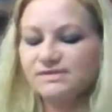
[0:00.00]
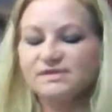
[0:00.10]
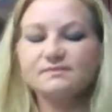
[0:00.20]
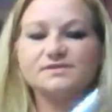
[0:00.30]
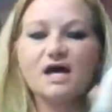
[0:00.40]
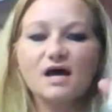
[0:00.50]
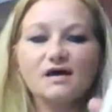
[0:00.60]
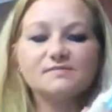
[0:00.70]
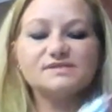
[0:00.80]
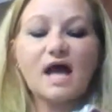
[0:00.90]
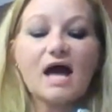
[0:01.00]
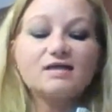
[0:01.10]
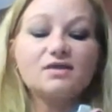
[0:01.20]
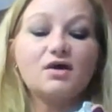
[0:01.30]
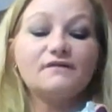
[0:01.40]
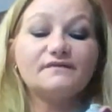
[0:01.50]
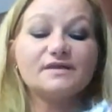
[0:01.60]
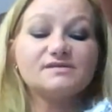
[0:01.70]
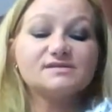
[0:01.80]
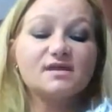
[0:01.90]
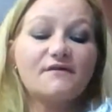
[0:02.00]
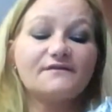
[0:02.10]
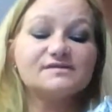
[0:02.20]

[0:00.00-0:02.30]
sometimes, I love this stuff.